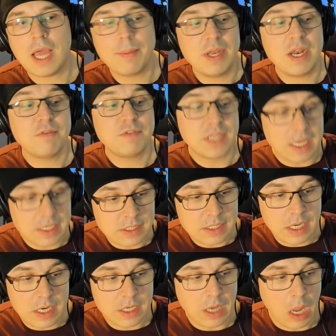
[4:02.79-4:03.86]
I mean, I've
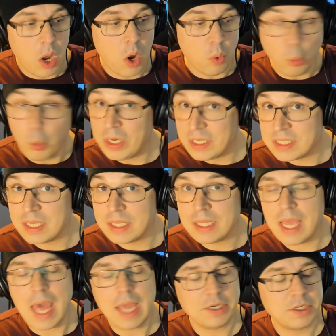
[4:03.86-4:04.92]
tested it
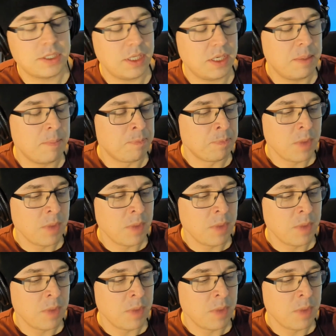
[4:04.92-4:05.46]
recently, actually.